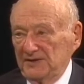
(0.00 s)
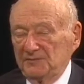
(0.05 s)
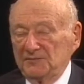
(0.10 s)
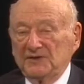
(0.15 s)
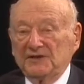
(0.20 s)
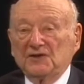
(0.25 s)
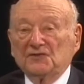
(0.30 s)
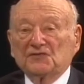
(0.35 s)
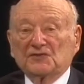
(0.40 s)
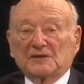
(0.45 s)
I
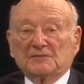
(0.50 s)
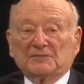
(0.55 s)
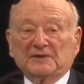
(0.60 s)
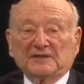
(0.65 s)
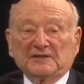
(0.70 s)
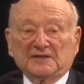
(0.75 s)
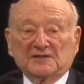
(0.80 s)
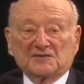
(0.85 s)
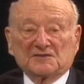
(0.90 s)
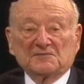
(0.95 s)
mean, if
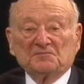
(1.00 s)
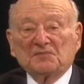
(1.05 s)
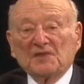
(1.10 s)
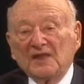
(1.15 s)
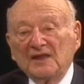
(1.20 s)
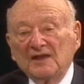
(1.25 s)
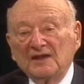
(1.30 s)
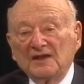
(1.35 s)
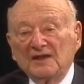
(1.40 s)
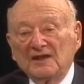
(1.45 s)
somebody is
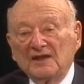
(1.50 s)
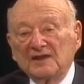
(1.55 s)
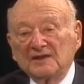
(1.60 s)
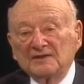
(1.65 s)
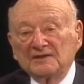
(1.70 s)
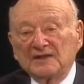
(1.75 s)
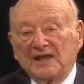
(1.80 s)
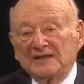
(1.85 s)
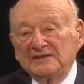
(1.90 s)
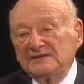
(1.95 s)

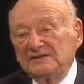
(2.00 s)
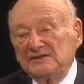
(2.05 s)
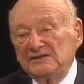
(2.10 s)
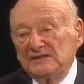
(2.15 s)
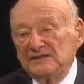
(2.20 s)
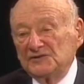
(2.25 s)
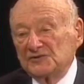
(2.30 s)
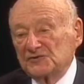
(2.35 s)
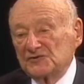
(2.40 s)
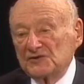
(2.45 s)
90
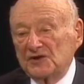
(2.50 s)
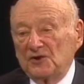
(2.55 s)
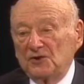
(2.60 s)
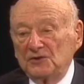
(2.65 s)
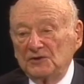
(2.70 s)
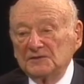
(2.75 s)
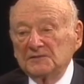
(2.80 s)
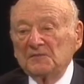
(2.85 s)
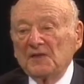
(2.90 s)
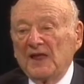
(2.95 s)
years
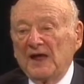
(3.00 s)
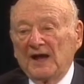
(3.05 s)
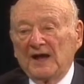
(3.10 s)
old,